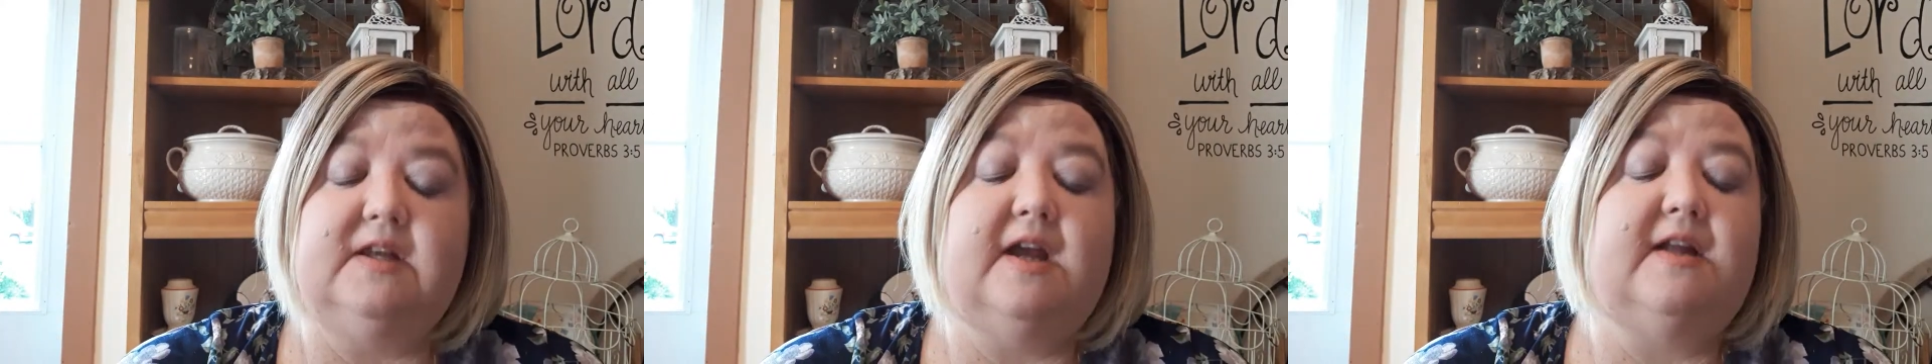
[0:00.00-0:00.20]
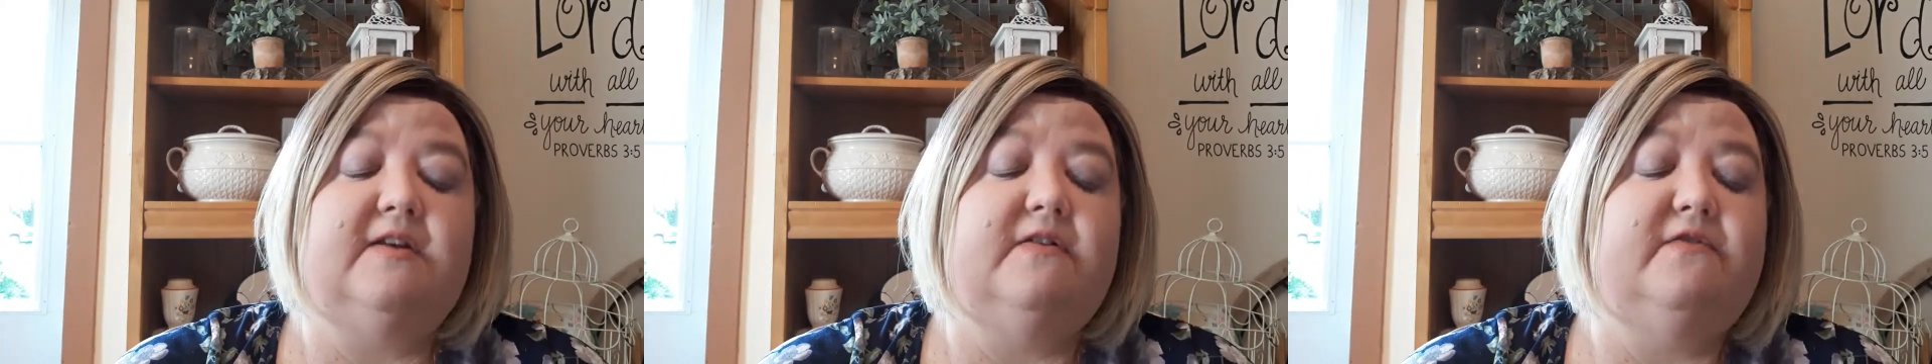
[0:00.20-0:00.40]

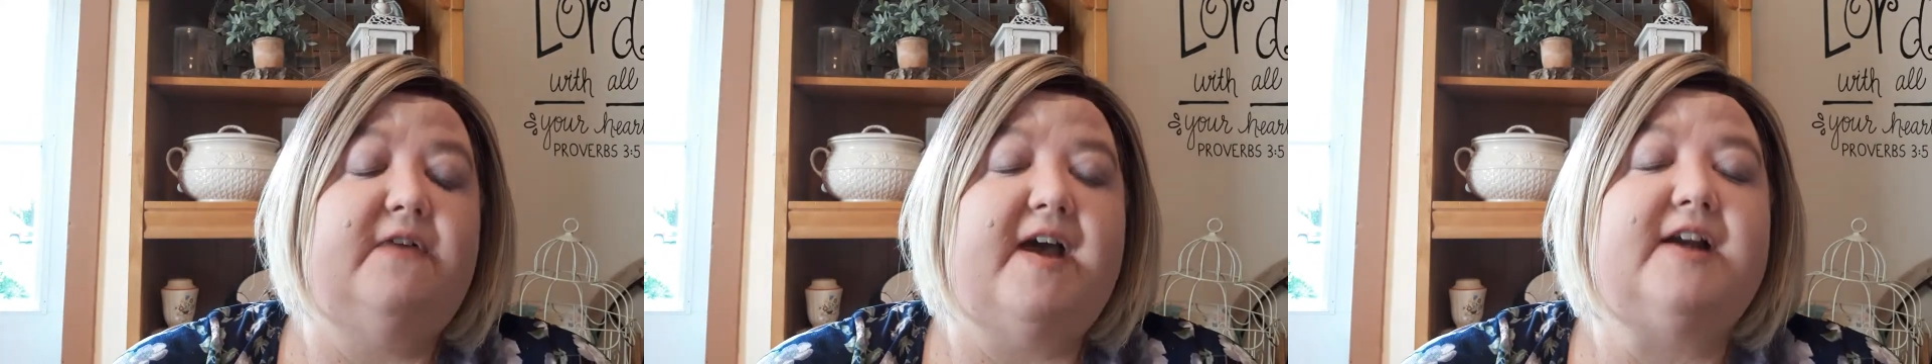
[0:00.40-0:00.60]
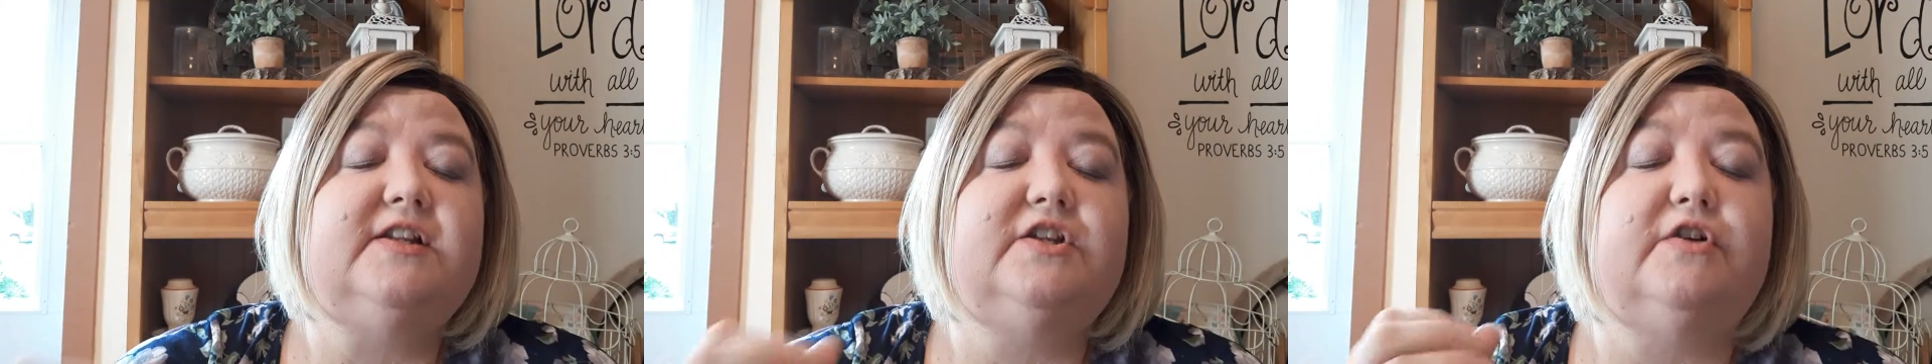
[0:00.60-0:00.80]
in
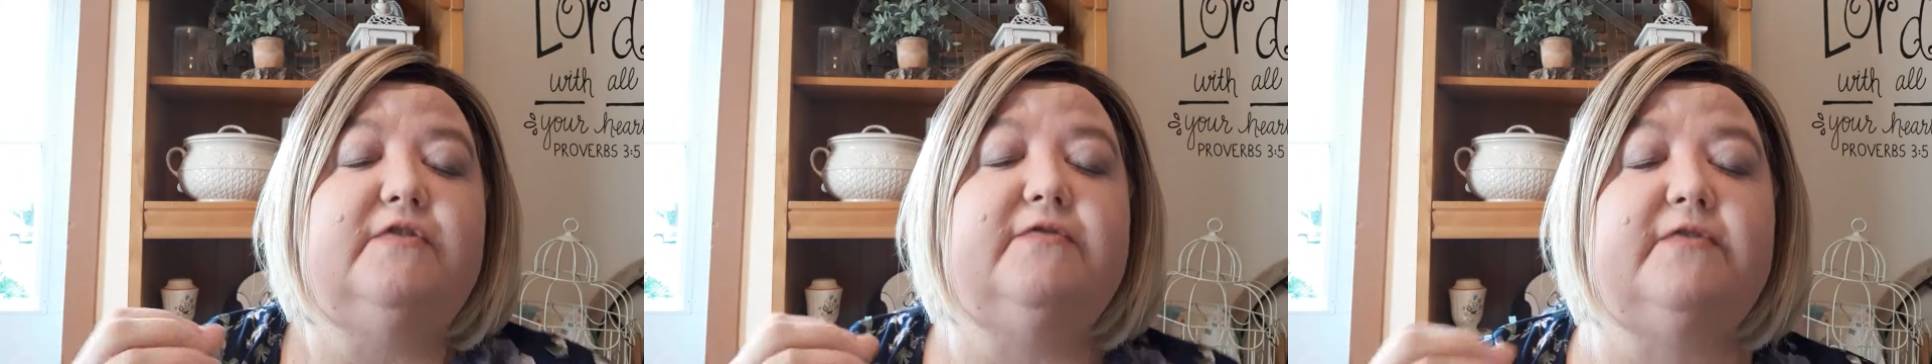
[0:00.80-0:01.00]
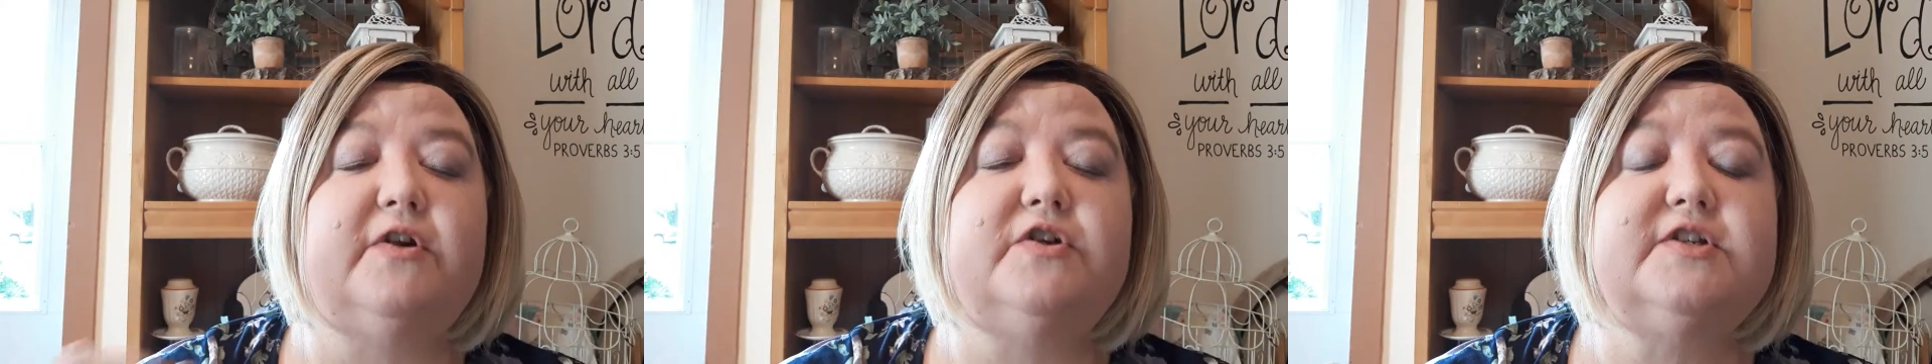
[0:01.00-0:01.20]
fact their
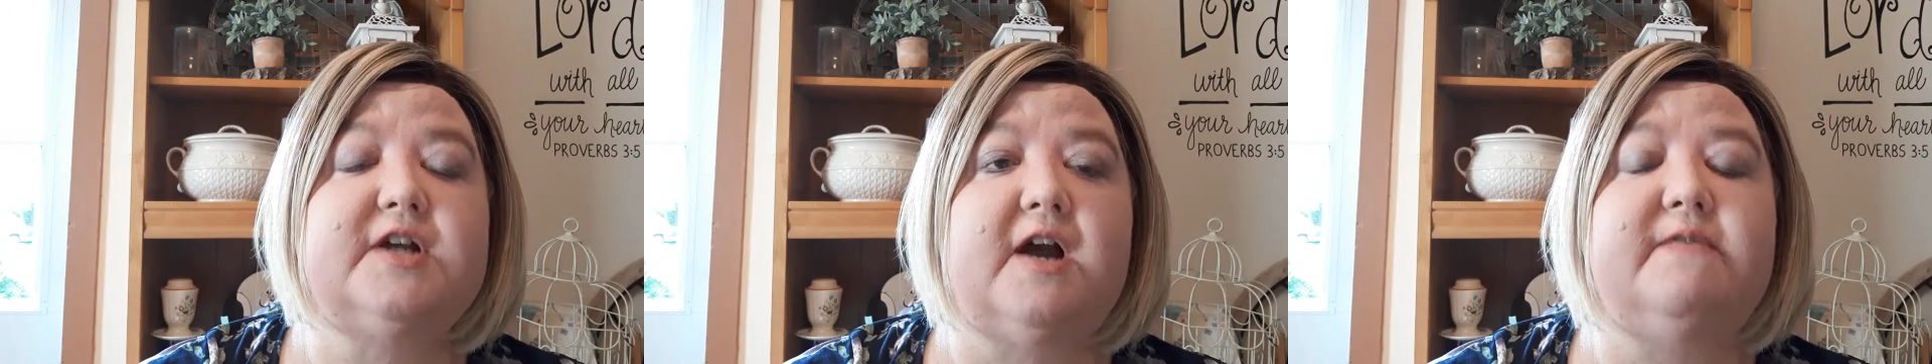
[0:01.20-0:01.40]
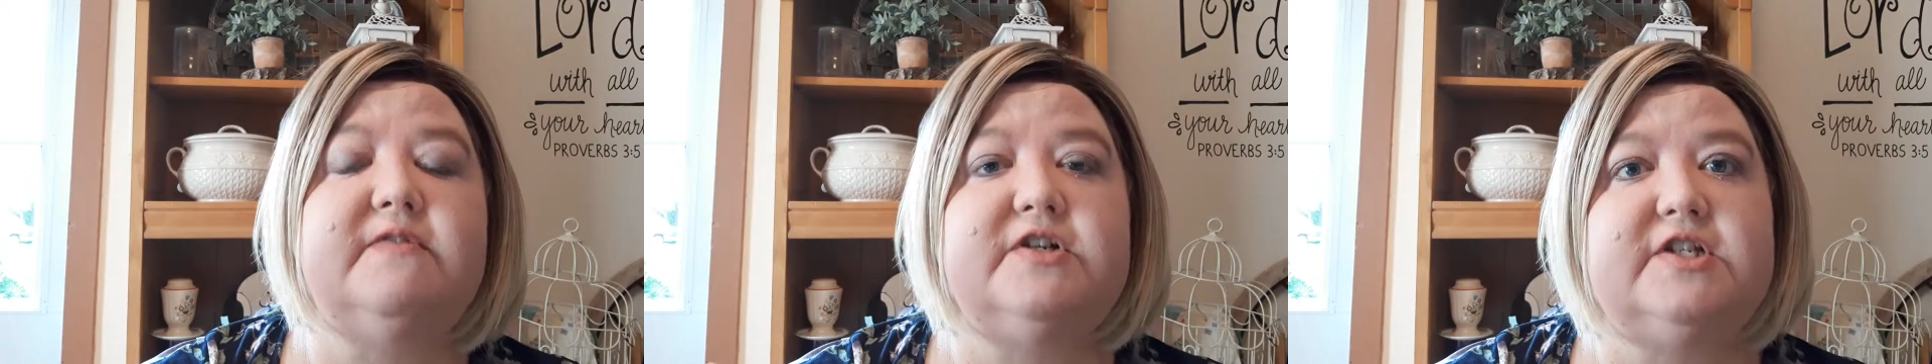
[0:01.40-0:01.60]
first
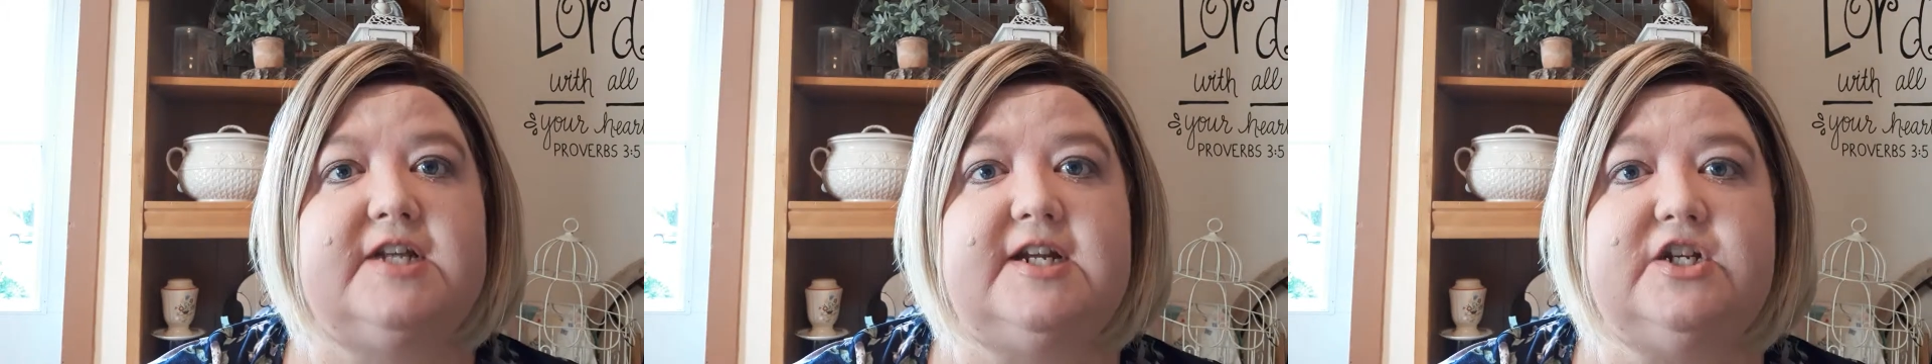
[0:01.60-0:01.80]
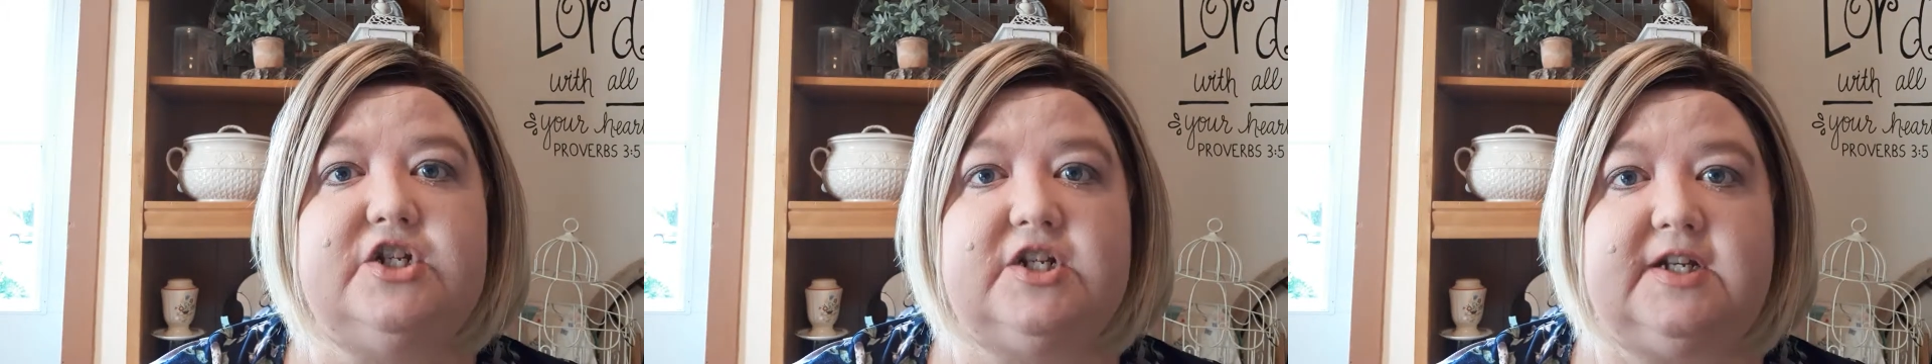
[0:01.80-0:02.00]

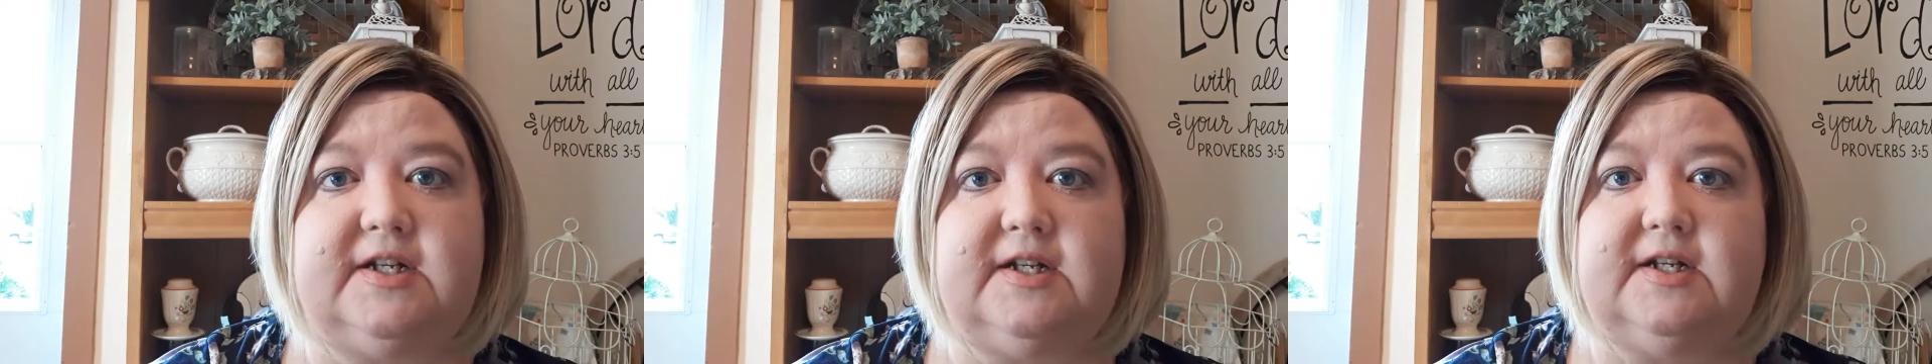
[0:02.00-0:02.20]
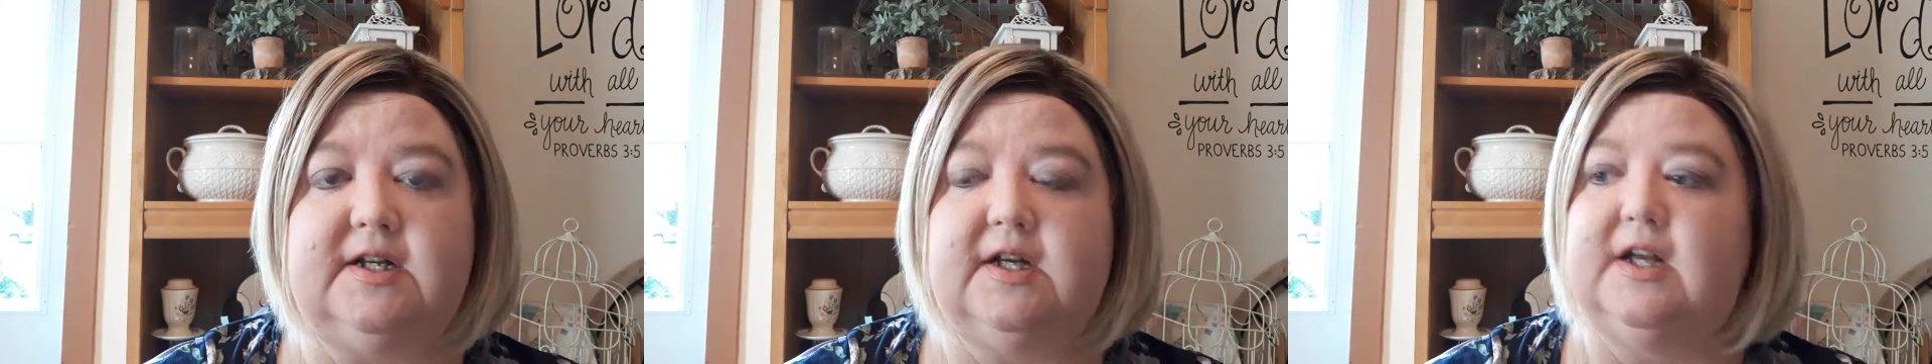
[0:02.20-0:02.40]
conversation